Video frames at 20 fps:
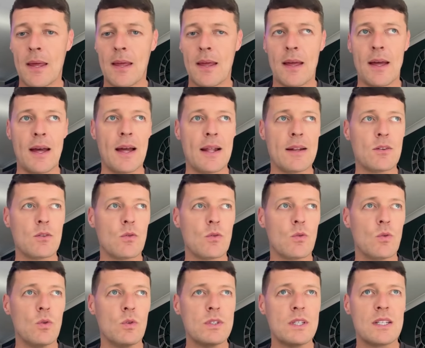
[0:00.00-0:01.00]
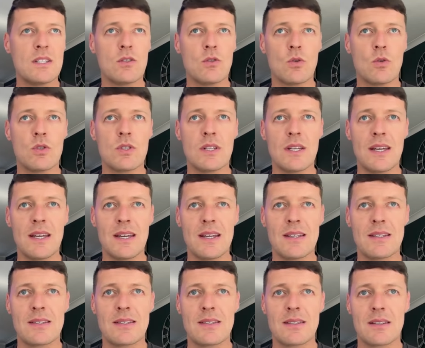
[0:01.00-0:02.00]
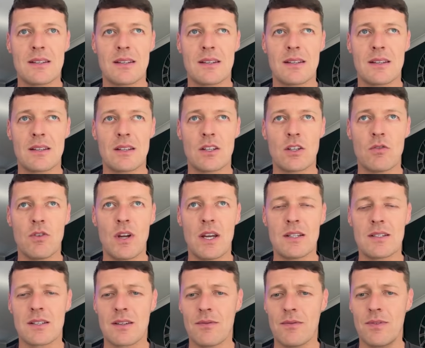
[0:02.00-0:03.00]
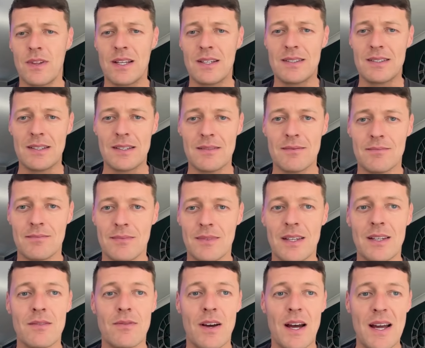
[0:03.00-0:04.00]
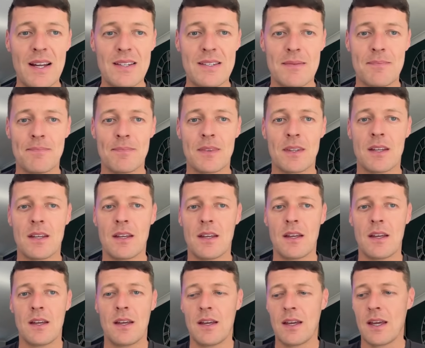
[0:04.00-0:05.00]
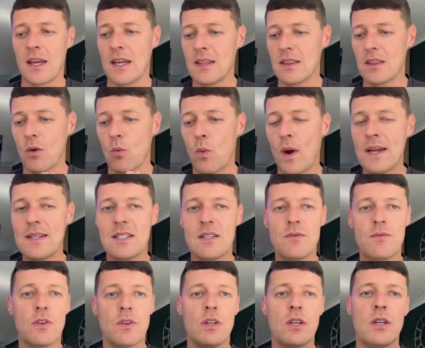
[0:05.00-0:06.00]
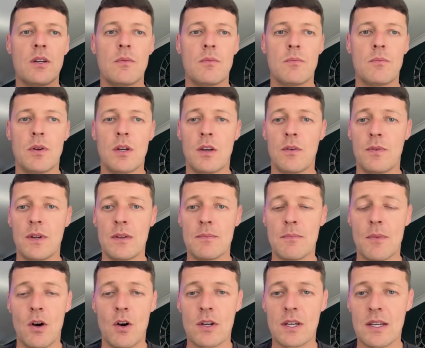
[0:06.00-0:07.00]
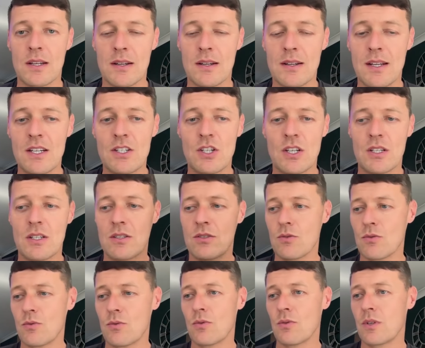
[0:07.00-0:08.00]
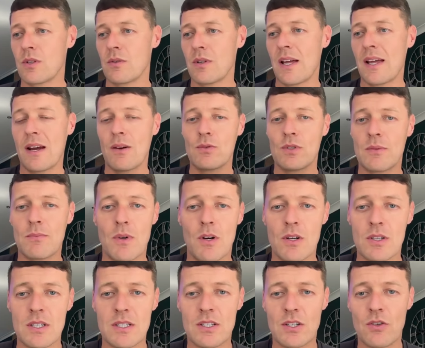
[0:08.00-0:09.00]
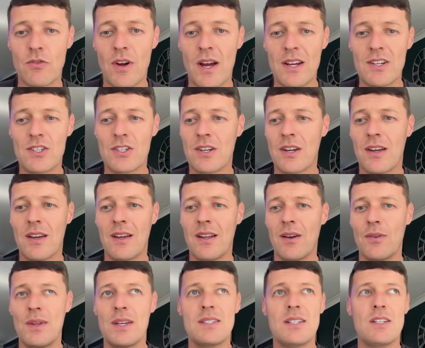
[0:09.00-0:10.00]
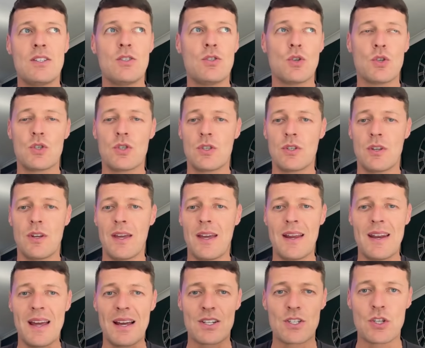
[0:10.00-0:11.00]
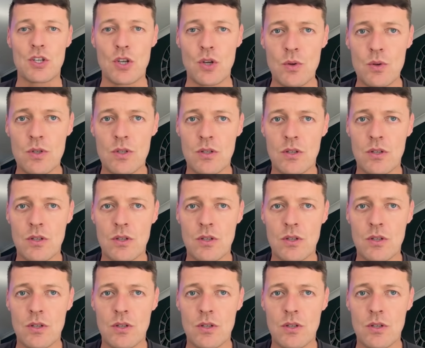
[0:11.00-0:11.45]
and all this does is creates conflicting advice. Okay, they're waiting for the perfect market conditions or the housing market to crash. Now, this is just an excuse